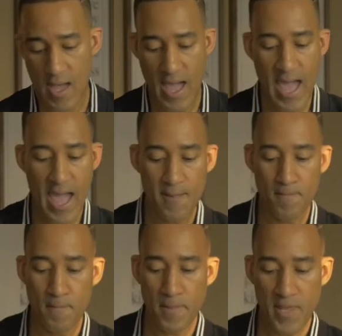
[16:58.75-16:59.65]

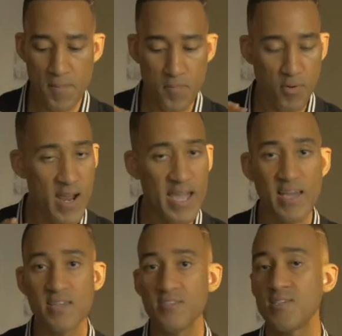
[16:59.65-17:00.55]
And he
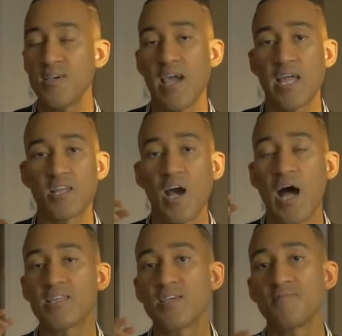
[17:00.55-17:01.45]
prays and
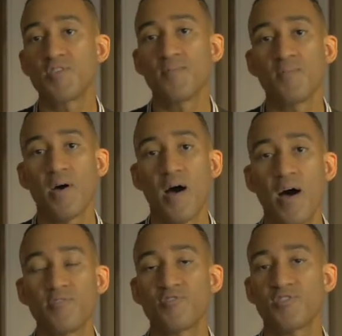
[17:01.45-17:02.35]
God gives him
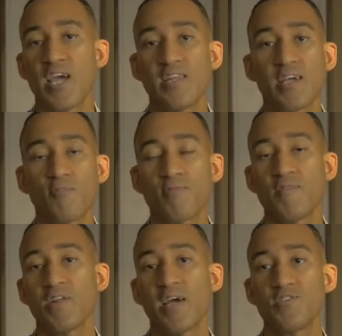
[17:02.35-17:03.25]
understanding and a
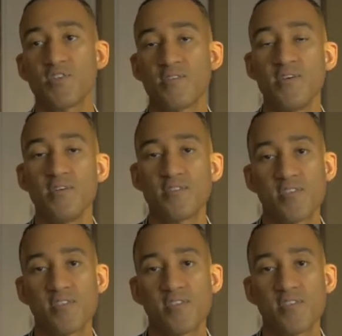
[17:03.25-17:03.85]
revelation to